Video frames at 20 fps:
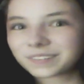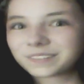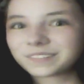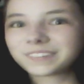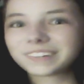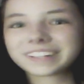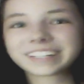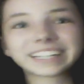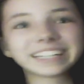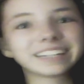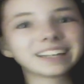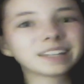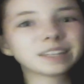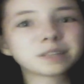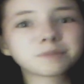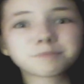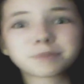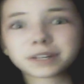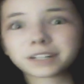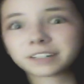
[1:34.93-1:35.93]
Working on
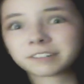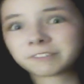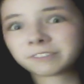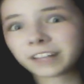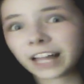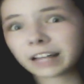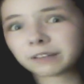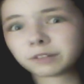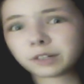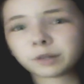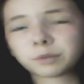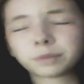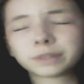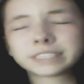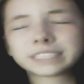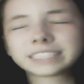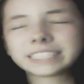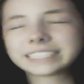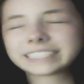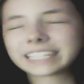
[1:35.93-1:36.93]
the butterfly room
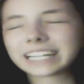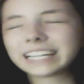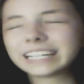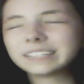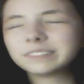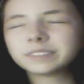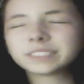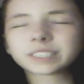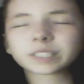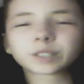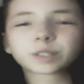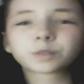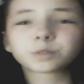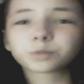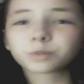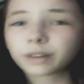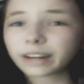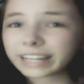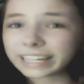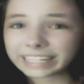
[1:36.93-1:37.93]
was just, it was a
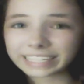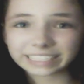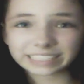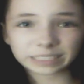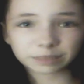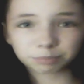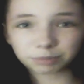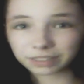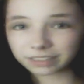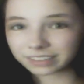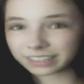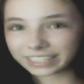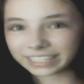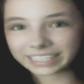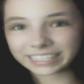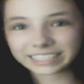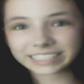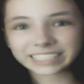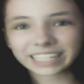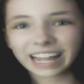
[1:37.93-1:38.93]
great
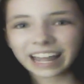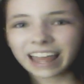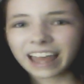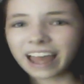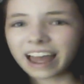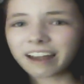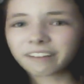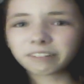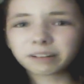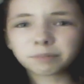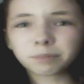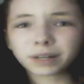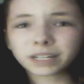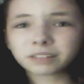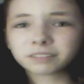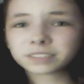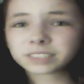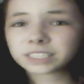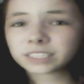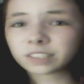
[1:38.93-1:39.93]
experience
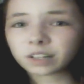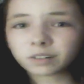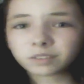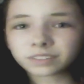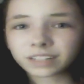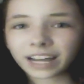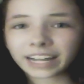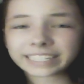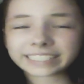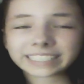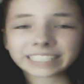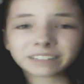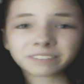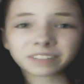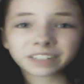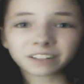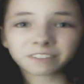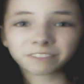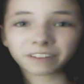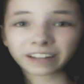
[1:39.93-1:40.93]
everybody was so nice.
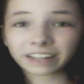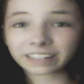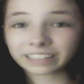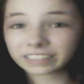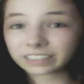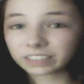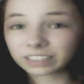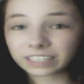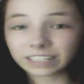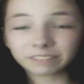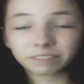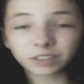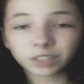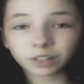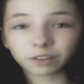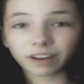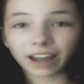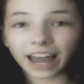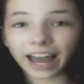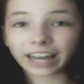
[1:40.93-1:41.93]
Even if I, even
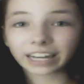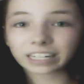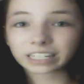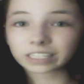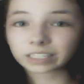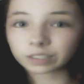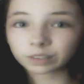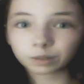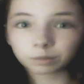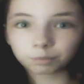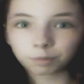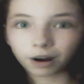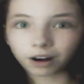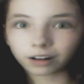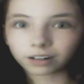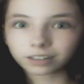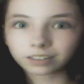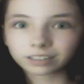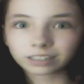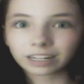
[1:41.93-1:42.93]
though I had a little
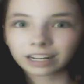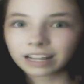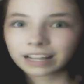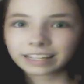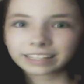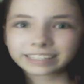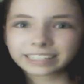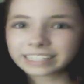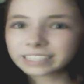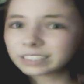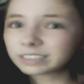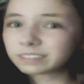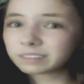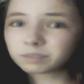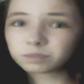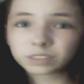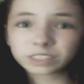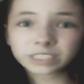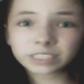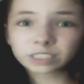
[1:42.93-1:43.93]
part, they
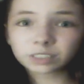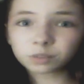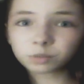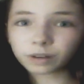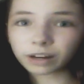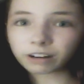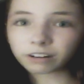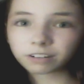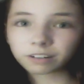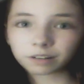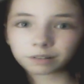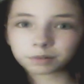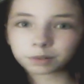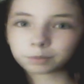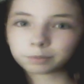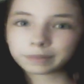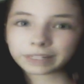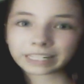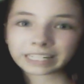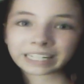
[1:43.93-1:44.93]
still
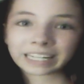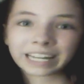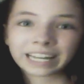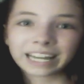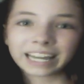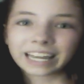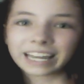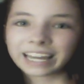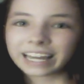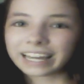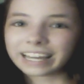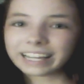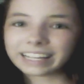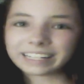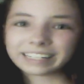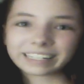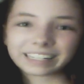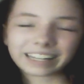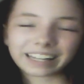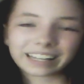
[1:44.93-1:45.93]
welcomed me,
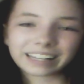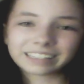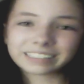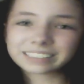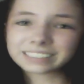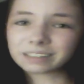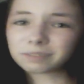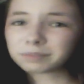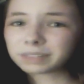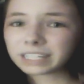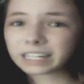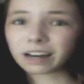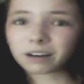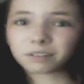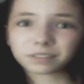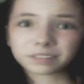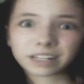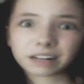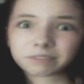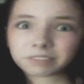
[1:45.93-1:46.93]
and it's something I
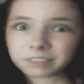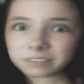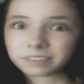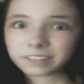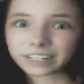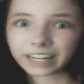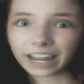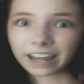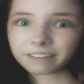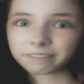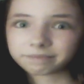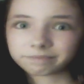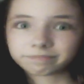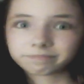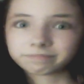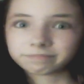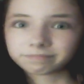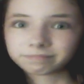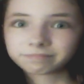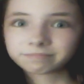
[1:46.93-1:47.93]
will never forget.
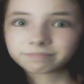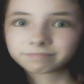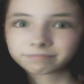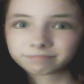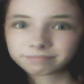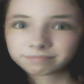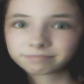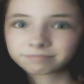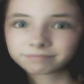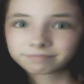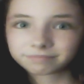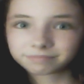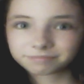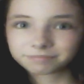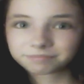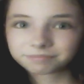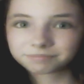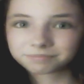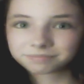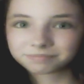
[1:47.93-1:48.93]
What made you
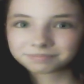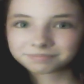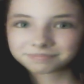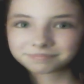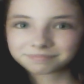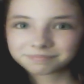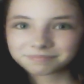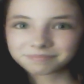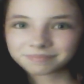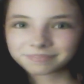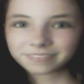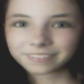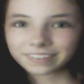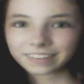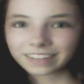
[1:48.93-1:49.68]
want to start acting?